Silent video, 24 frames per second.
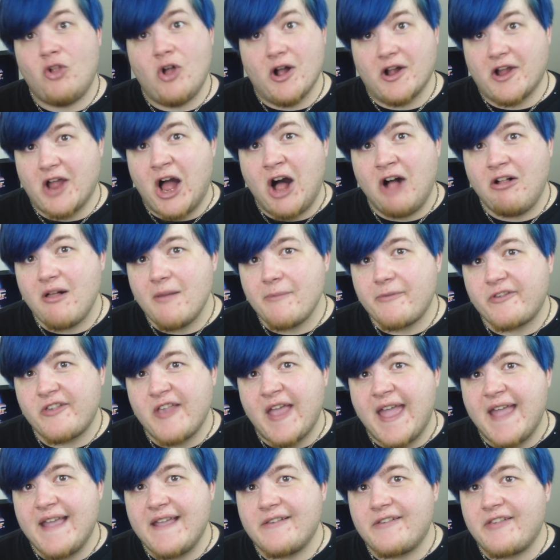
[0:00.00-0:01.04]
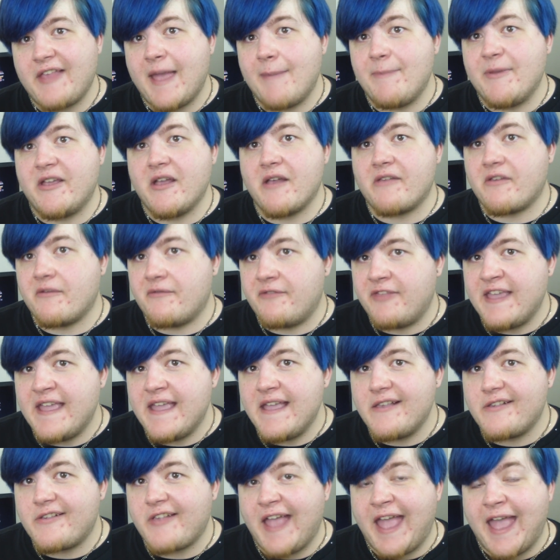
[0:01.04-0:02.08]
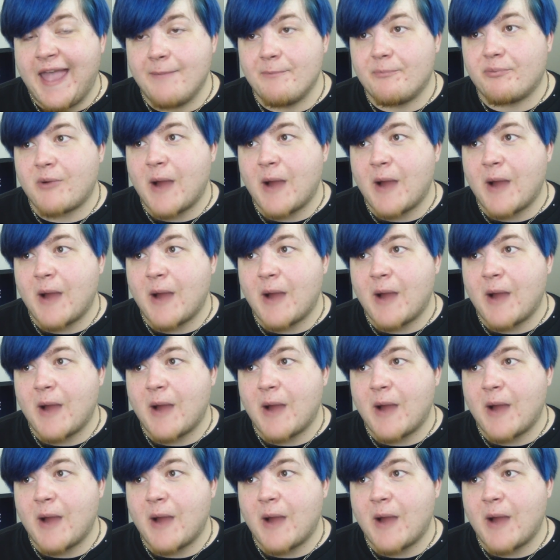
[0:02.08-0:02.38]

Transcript: Look, all I'm saying is that because of these and